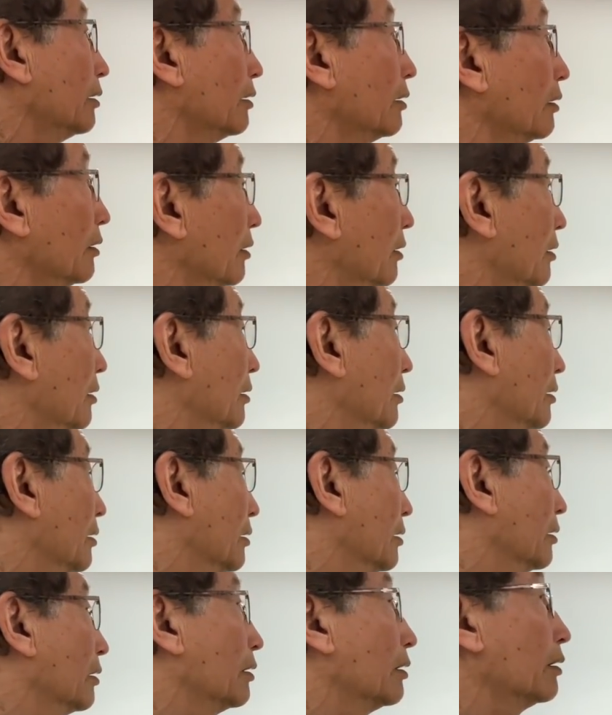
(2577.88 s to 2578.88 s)

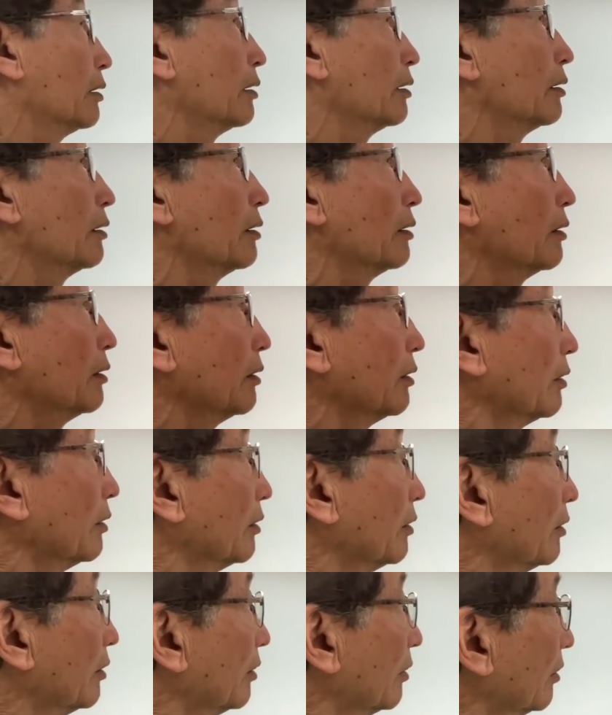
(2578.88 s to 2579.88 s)

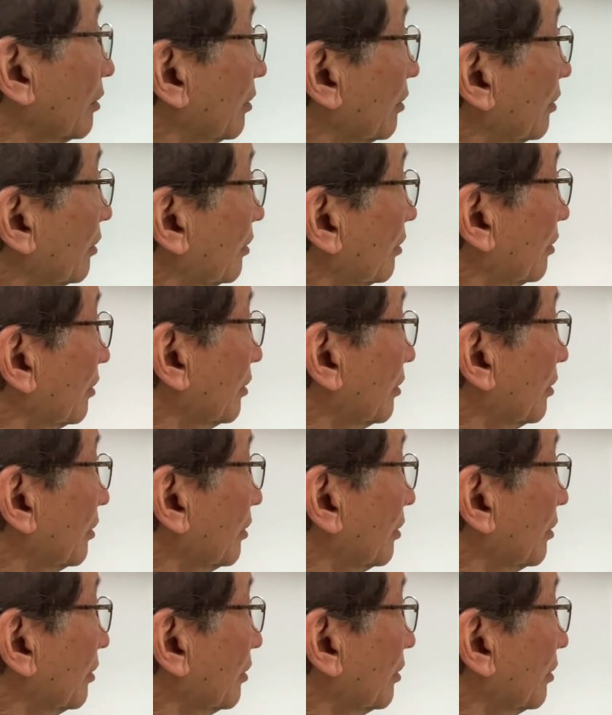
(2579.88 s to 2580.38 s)
(no one is talking)